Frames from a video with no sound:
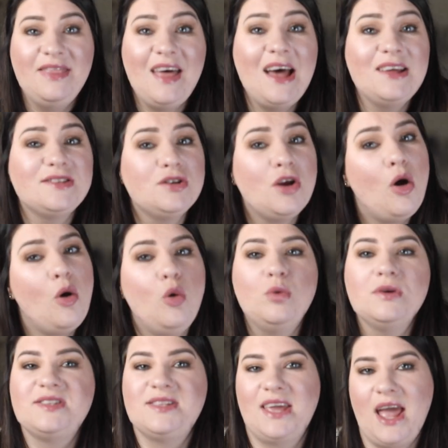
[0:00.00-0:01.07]
That's not
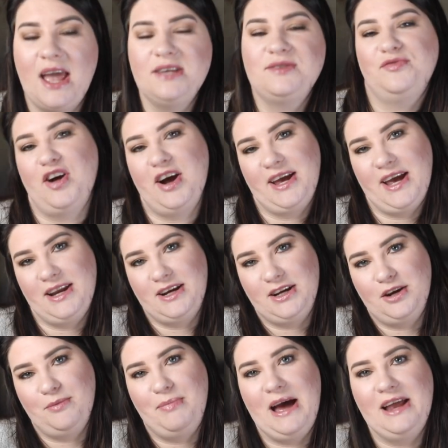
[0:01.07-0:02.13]
always the case for our
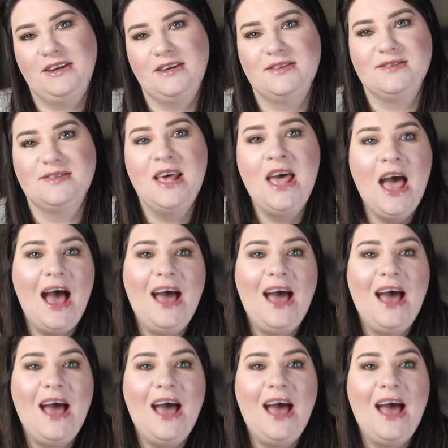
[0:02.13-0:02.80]
canine companions,